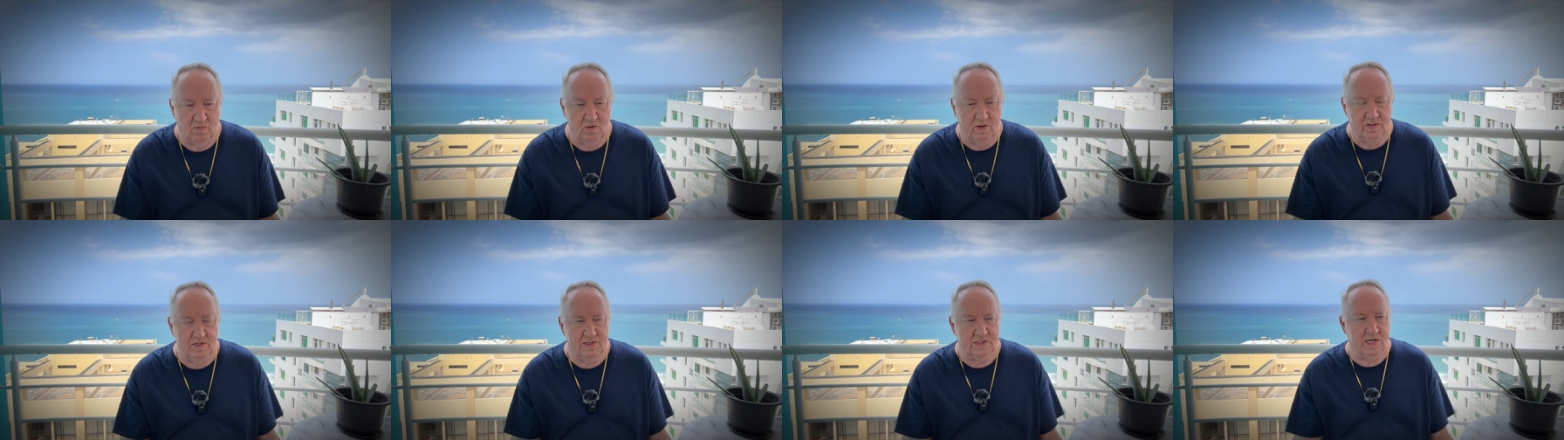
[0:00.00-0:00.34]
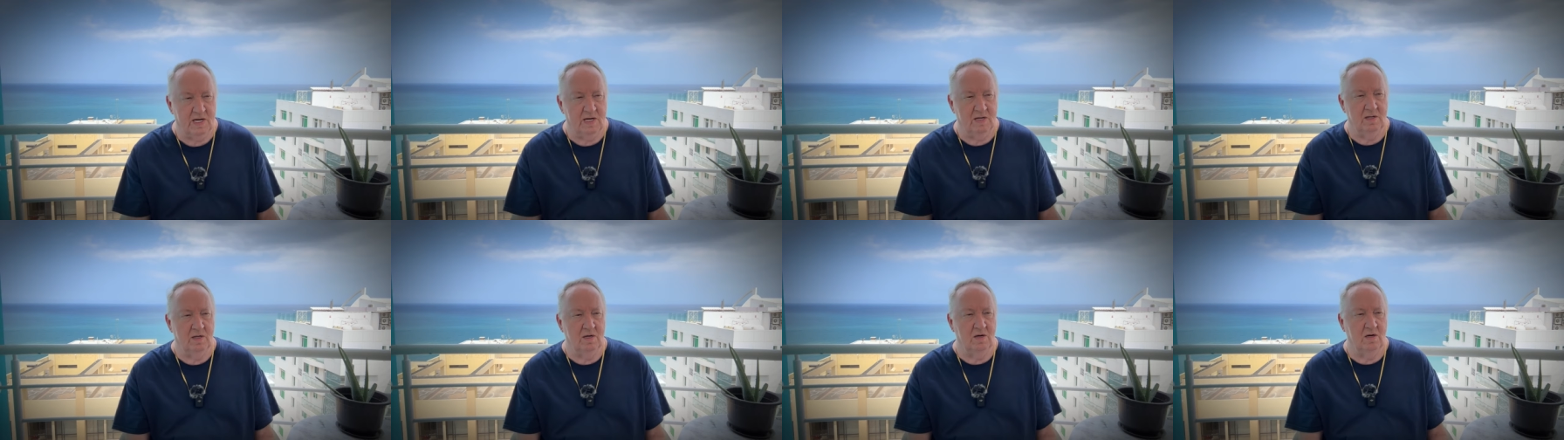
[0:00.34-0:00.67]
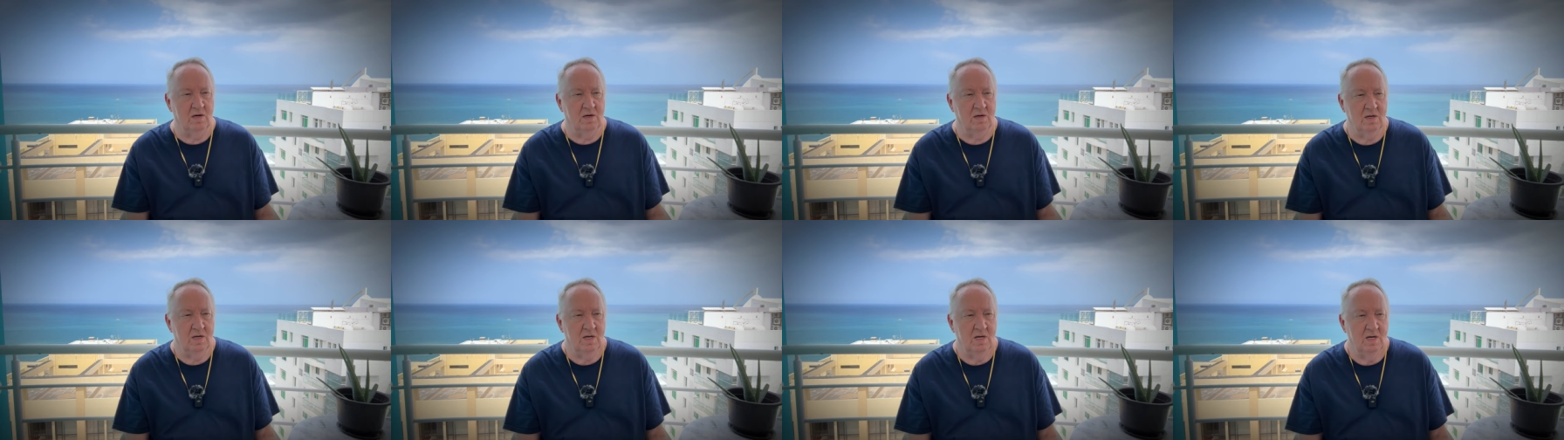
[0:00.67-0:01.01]
We stay
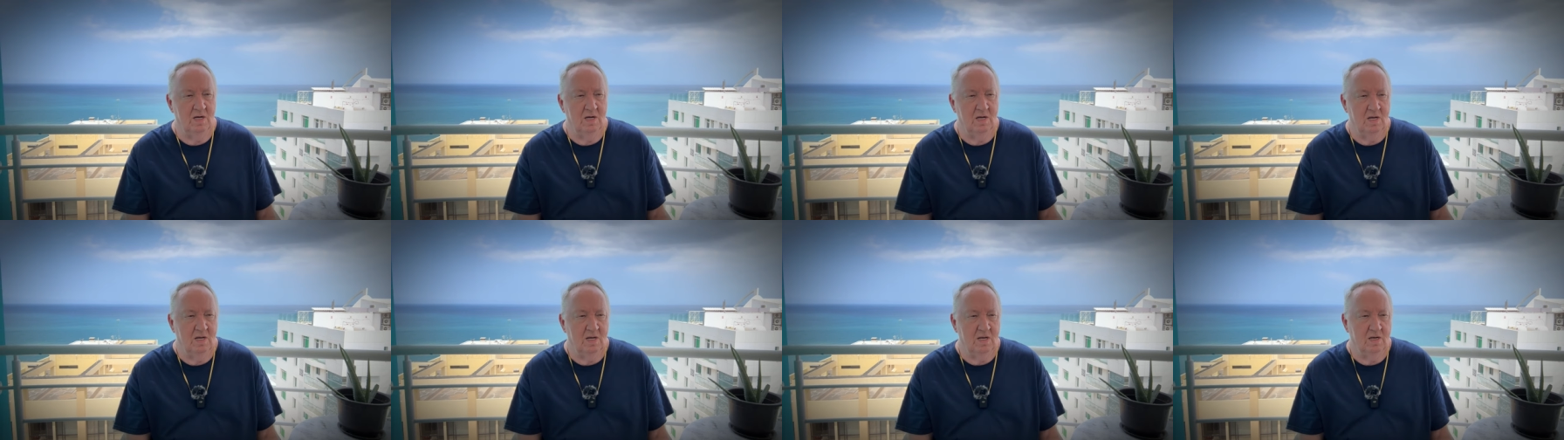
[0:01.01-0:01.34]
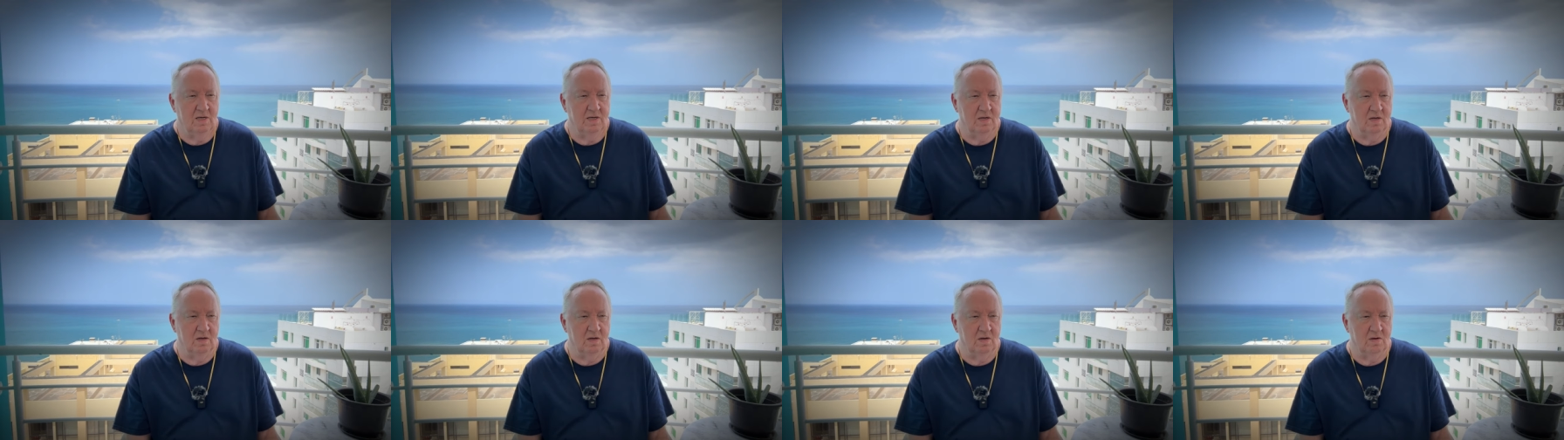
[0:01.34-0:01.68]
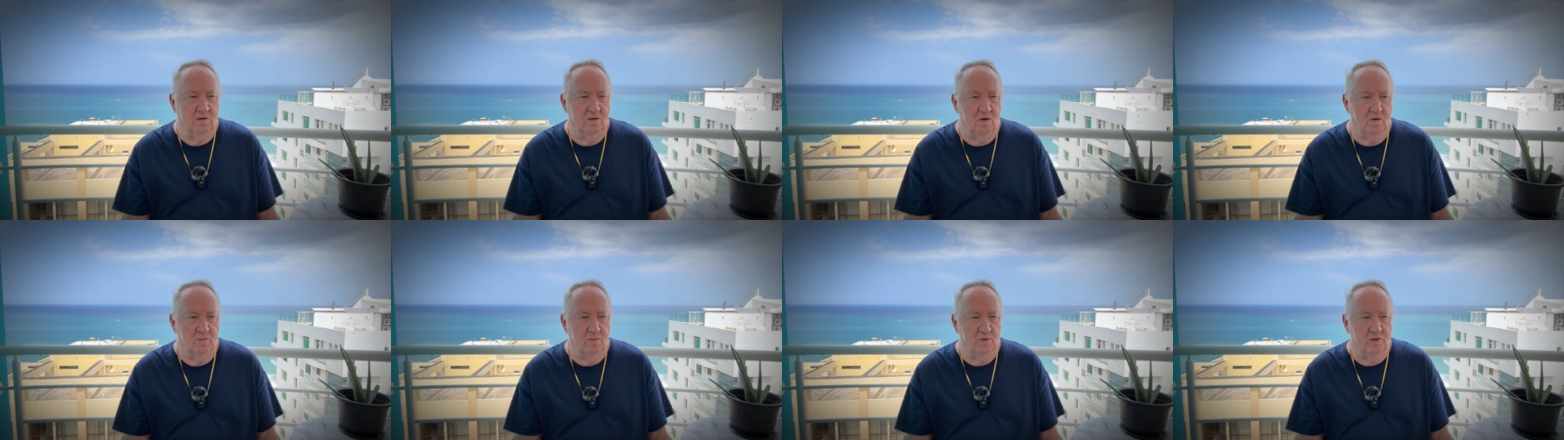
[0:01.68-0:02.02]
there till
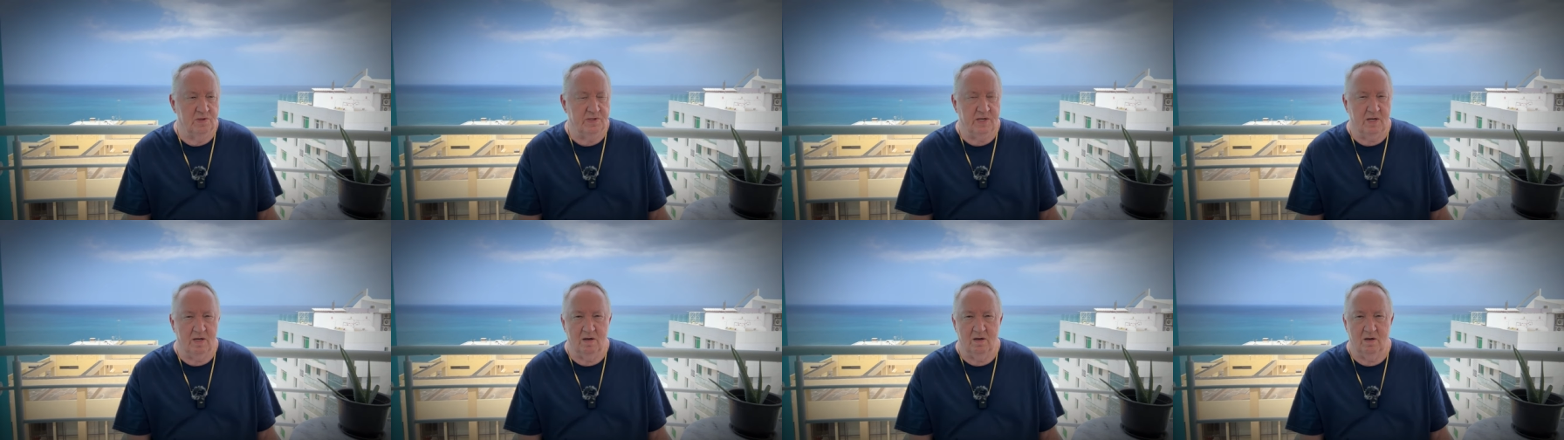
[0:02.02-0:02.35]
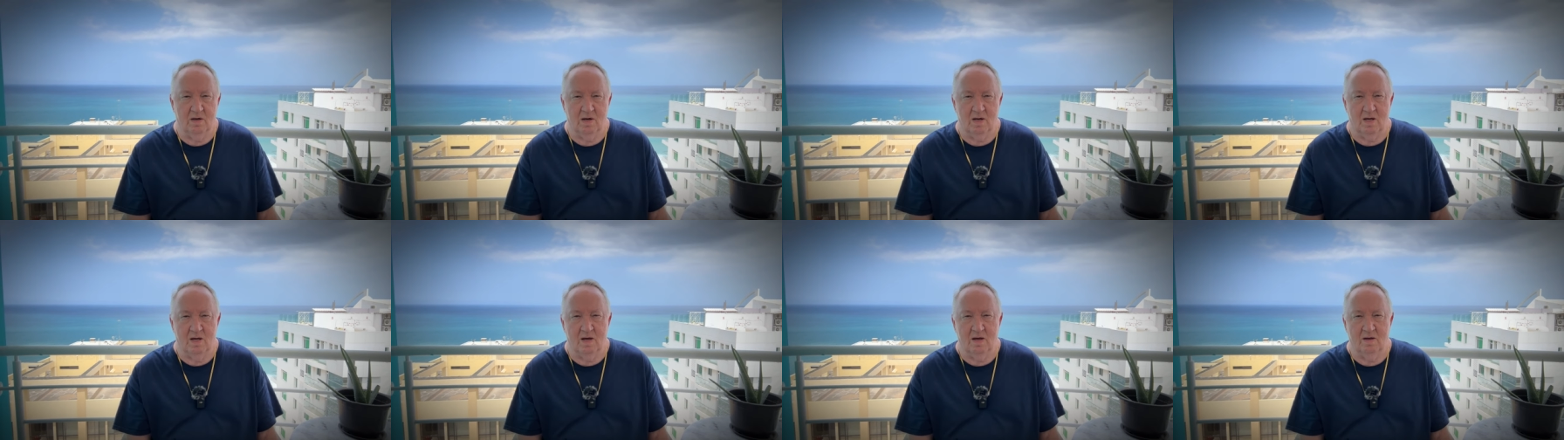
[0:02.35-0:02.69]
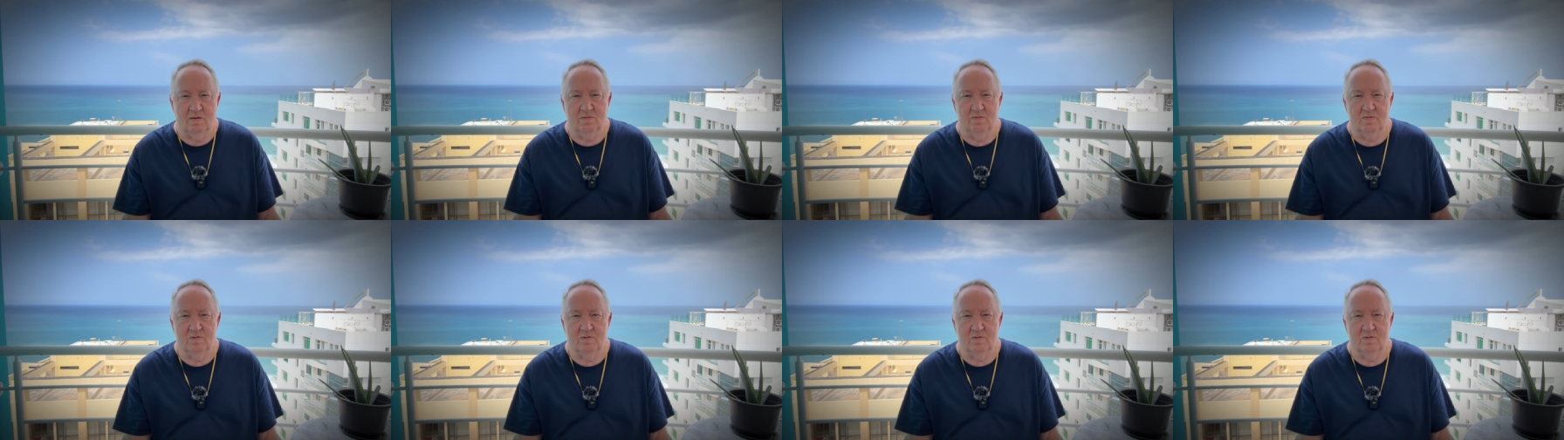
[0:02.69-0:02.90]
almost 10 o'clock,